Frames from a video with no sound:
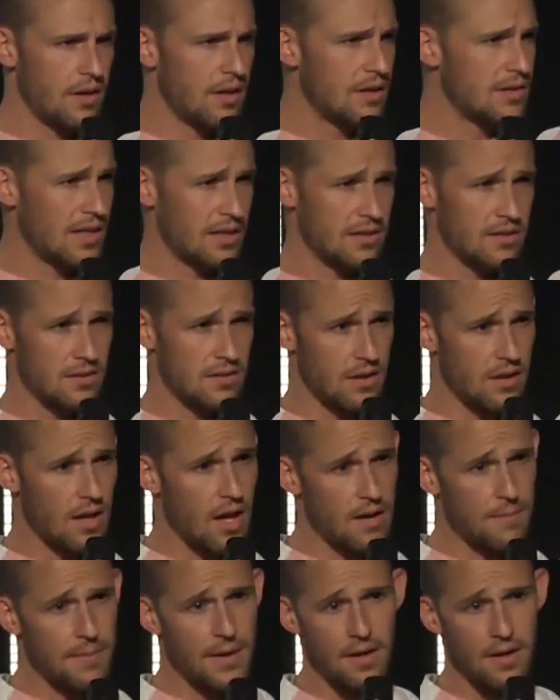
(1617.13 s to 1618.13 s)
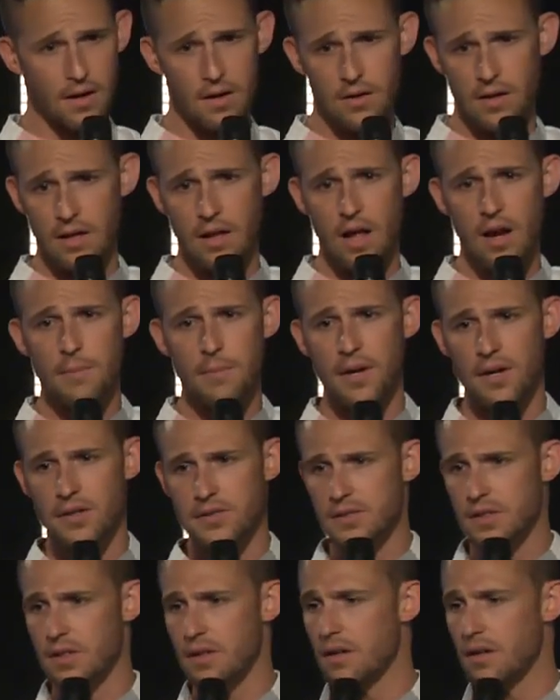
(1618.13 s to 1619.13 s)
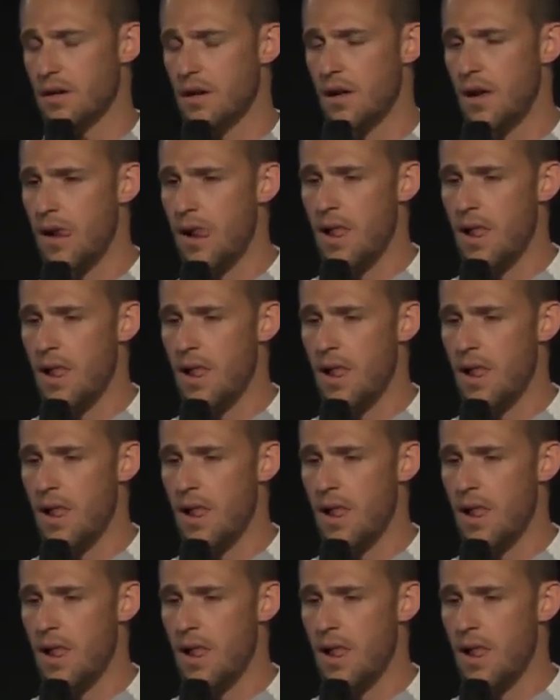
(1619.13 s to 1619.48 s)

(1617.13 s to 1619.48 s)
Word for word: It looks like there's a lot of parents. Okay, a lot of parents in here.